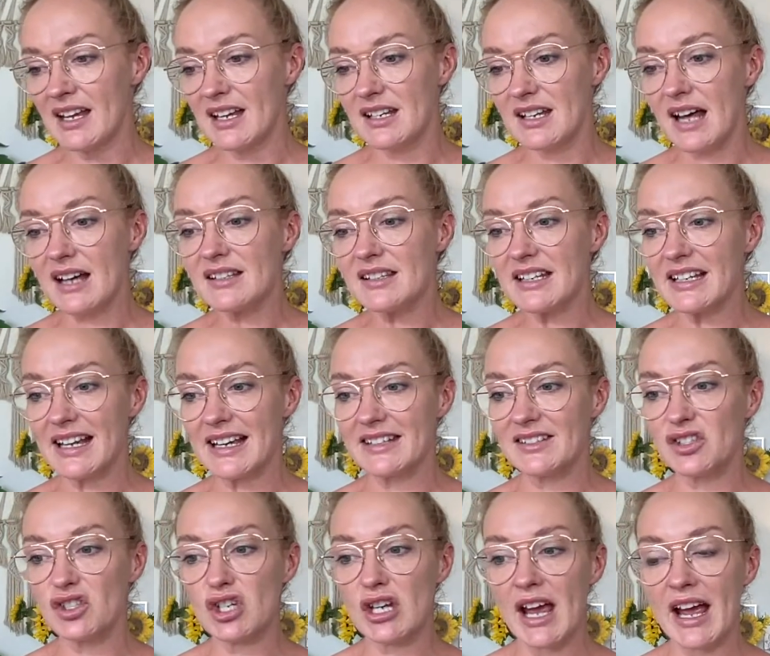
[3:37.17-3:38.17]
Nothing
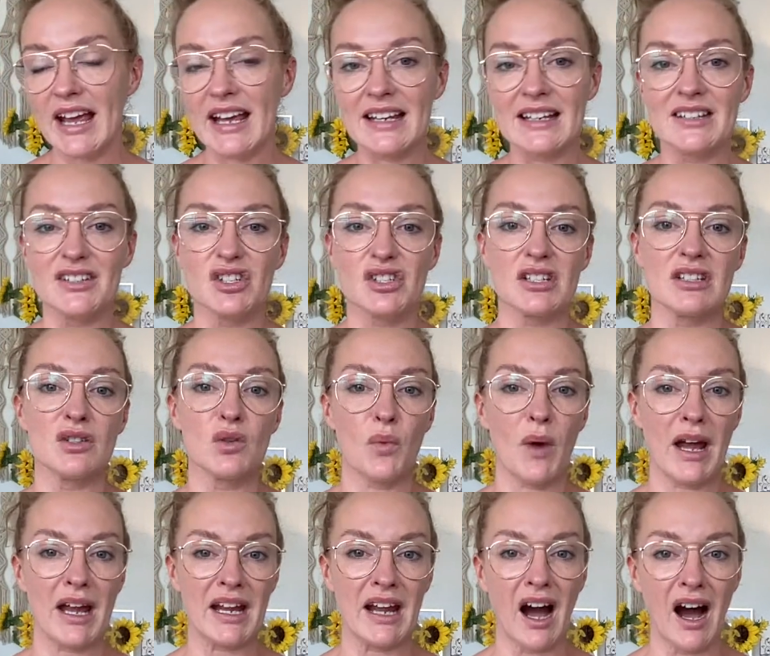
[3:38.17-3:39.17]
has changed in the
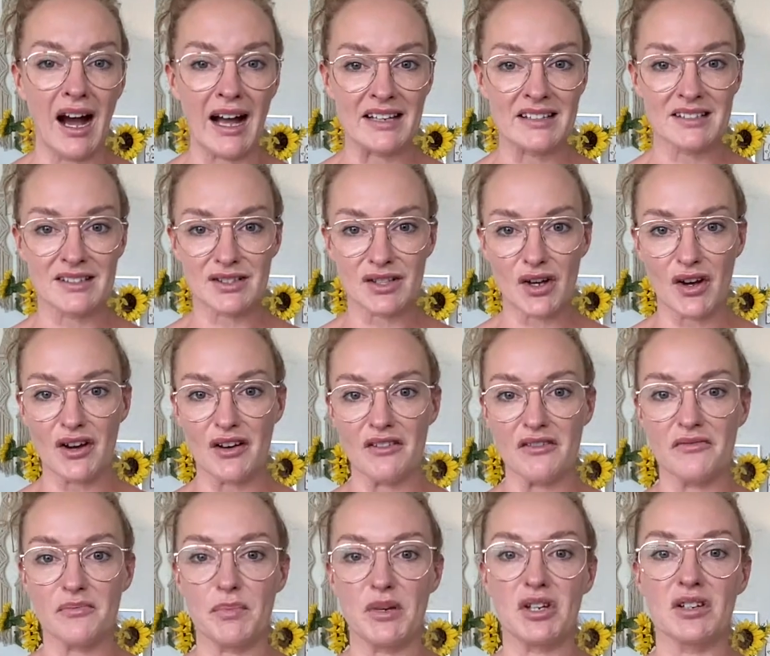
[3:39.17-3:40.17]
way I
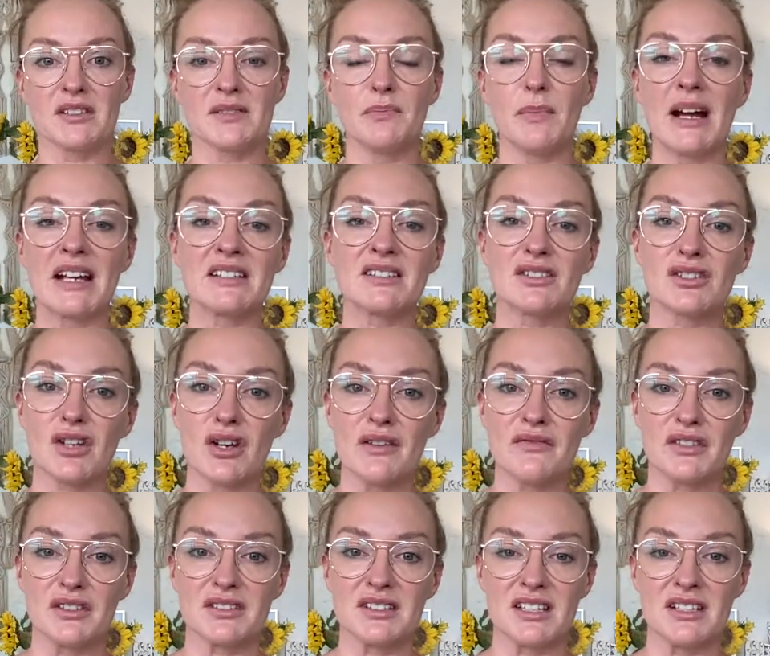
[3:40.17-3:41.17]
serve, because my
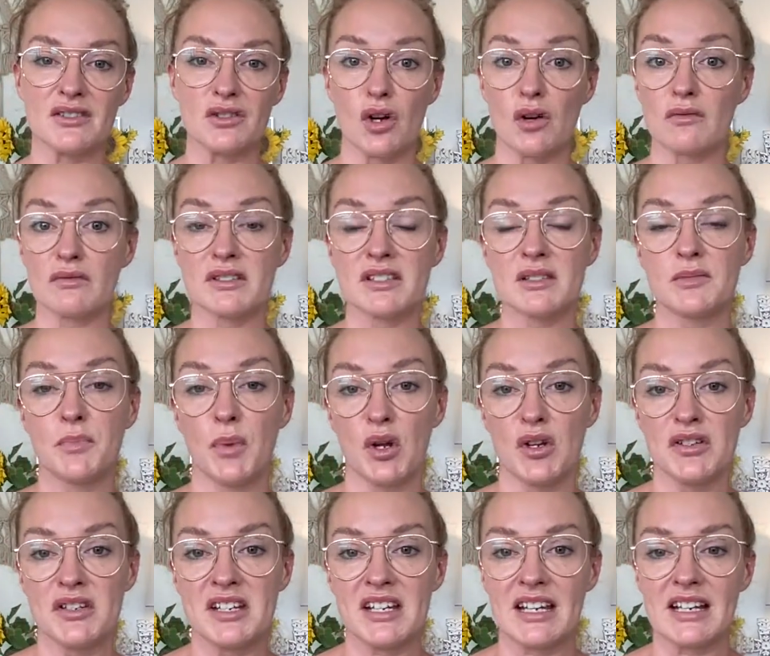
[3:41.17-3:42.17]
service is not
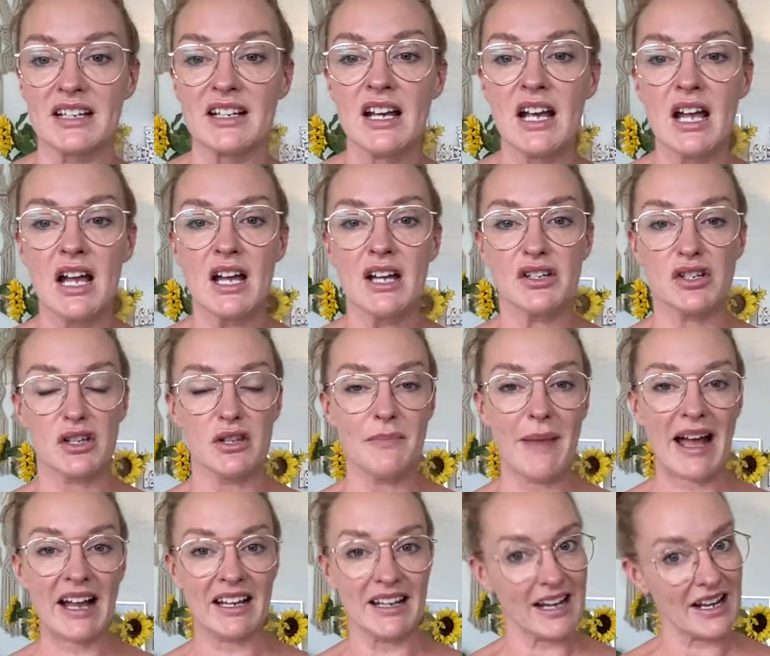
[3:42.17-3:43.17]
responding to the
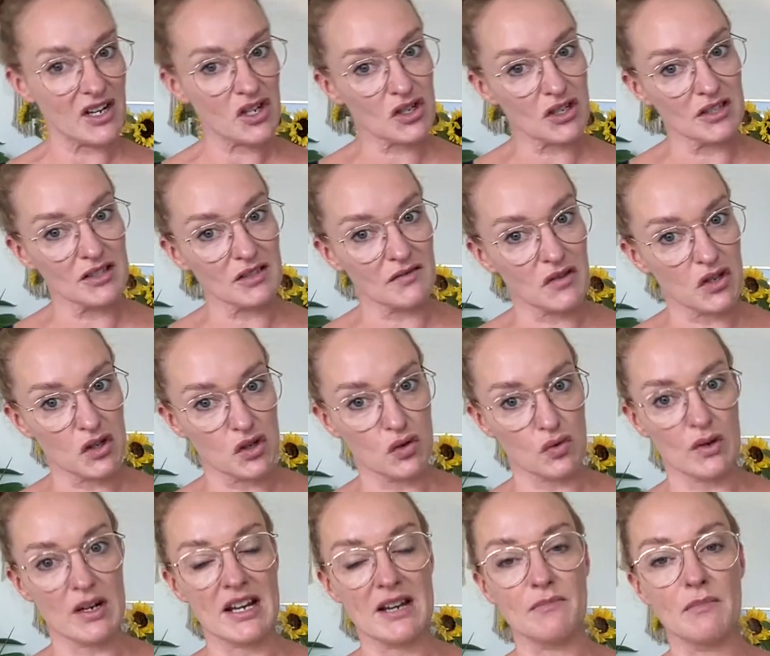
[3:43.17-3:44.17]
machinations of the
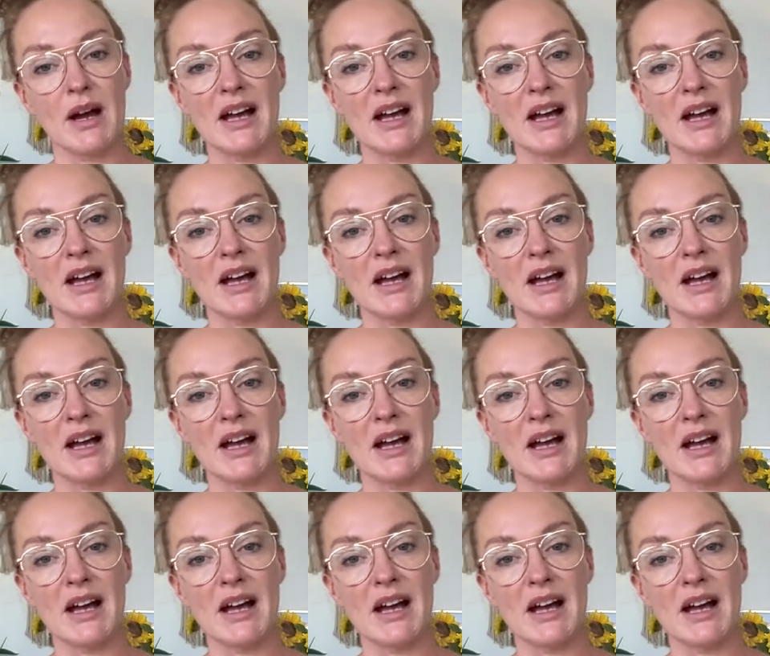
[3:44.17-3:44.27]
dream.